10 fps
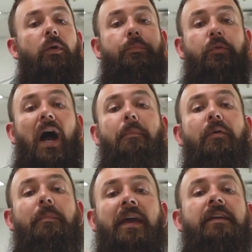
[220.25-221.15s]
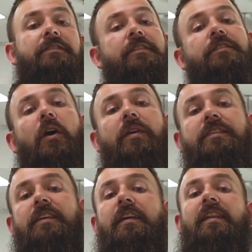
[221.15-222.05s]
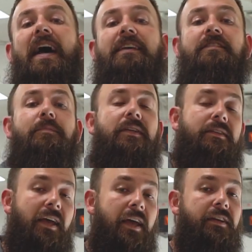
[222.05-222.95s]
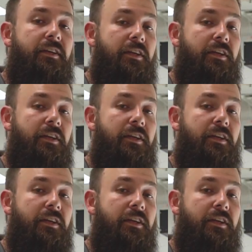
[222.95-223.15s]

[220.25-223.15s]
With proper maintenance, this coating is gonna last up to 10